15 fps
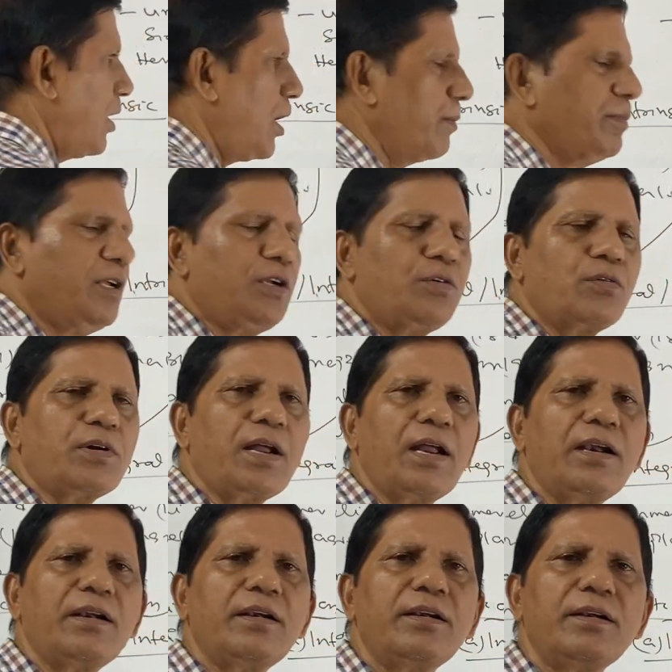of the
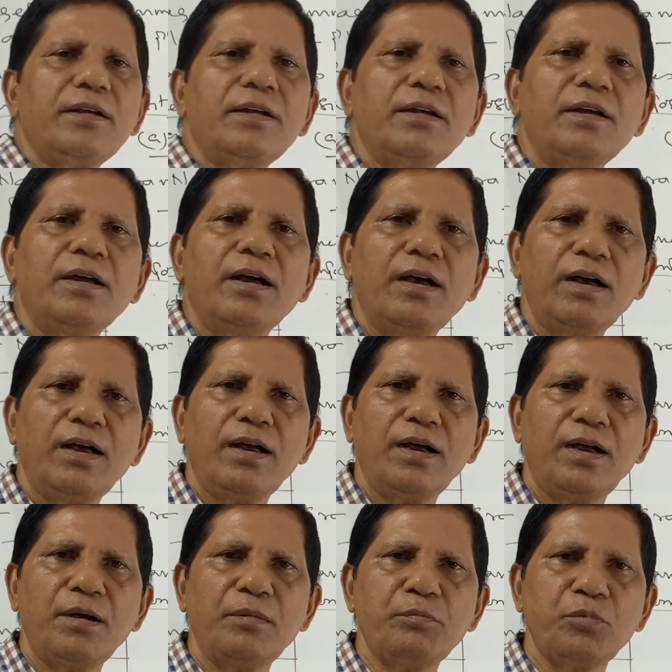total
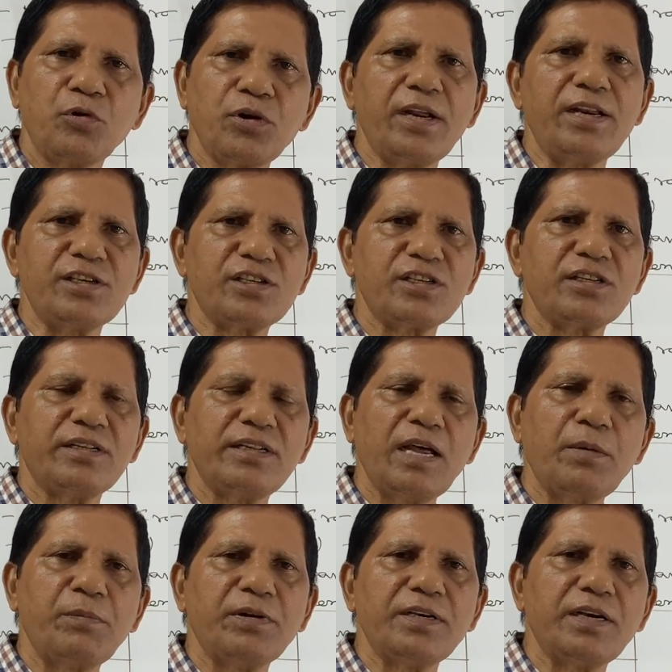proteins that are
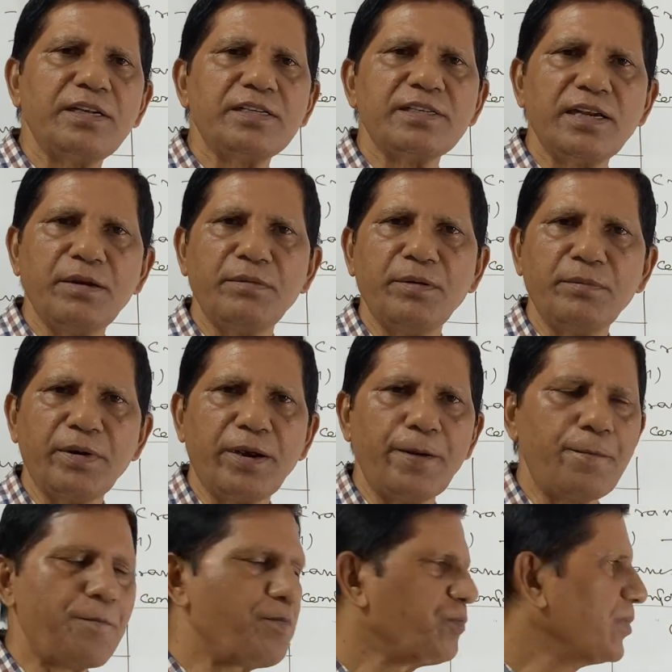present in the cell membrane.
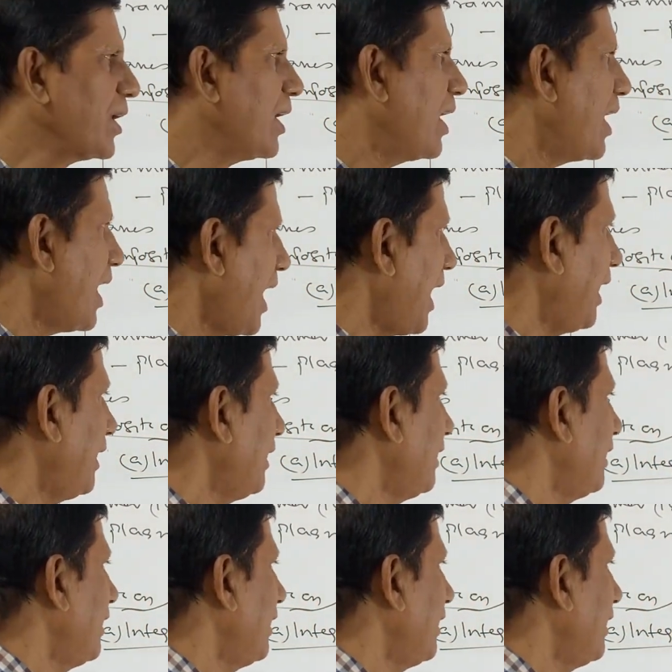And